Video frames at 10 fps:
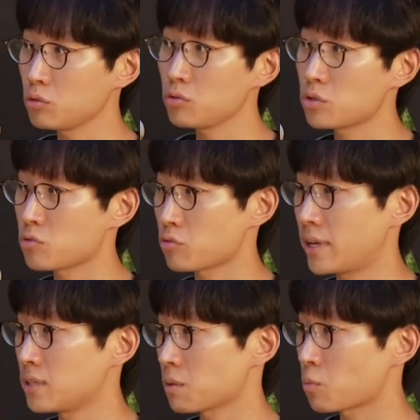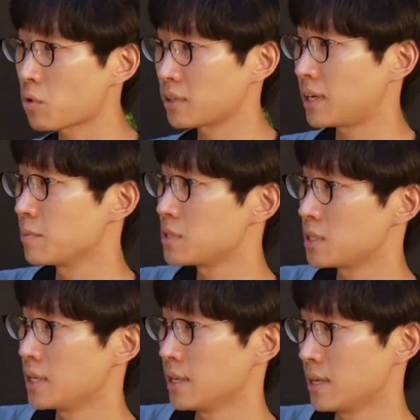two strands of work that I'm
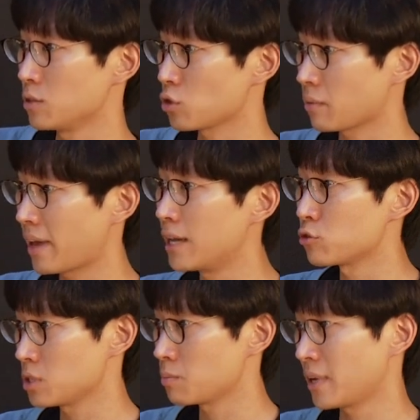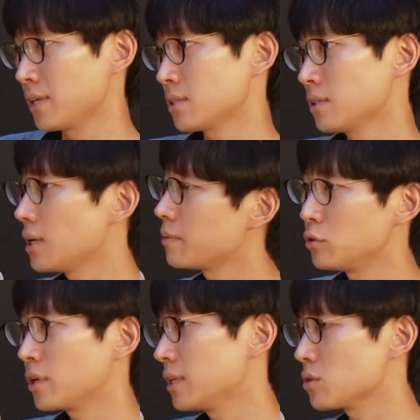seeing in sort of agent space. I
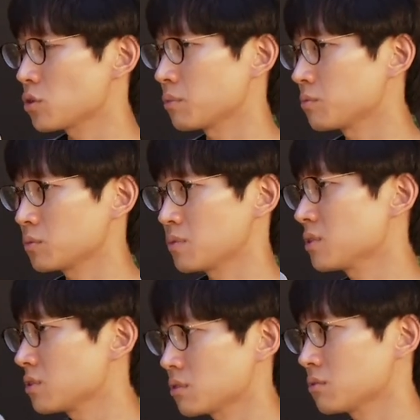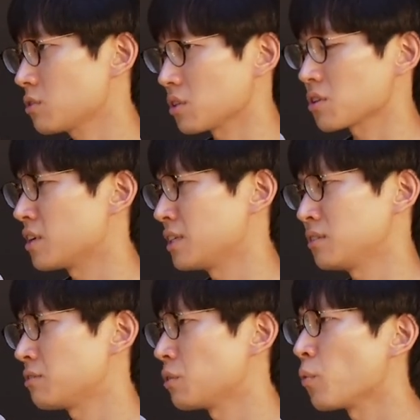mean, you can sort of cross-cut
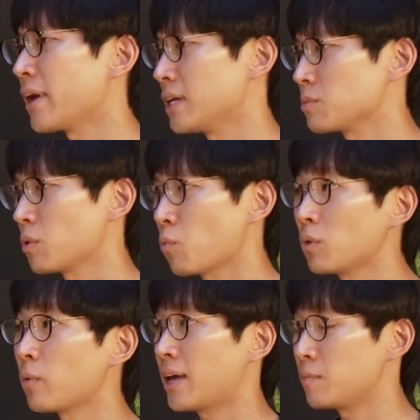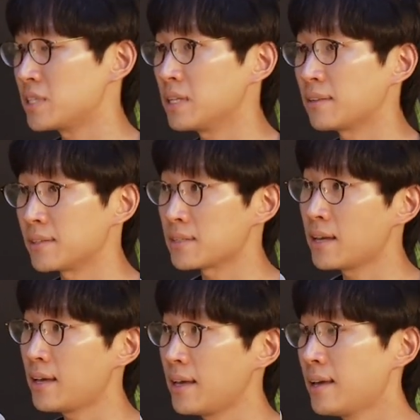it different ways, but one way I'm seeing
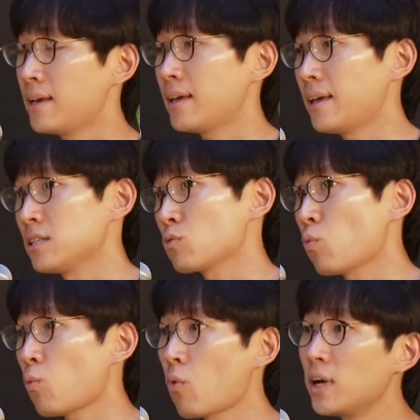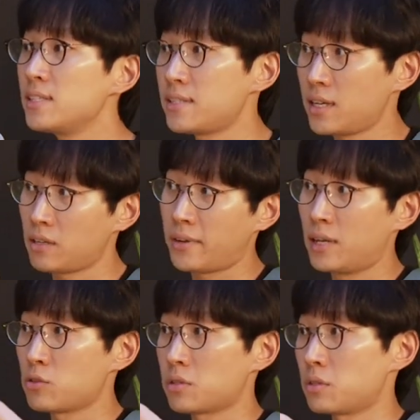this is one set of
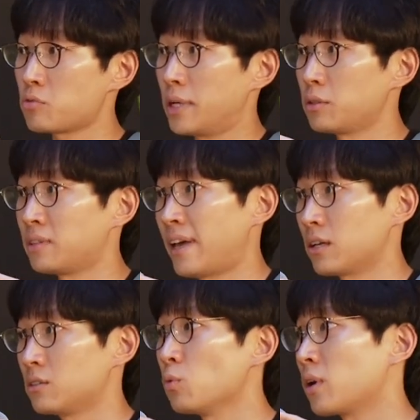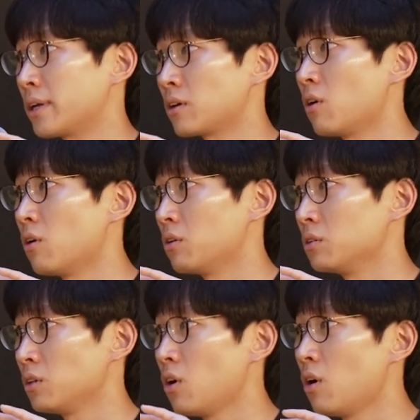agents are trying to tackle what I
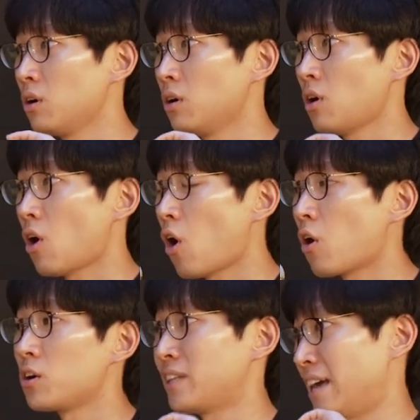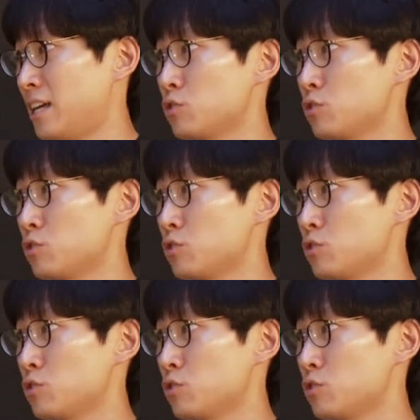call hard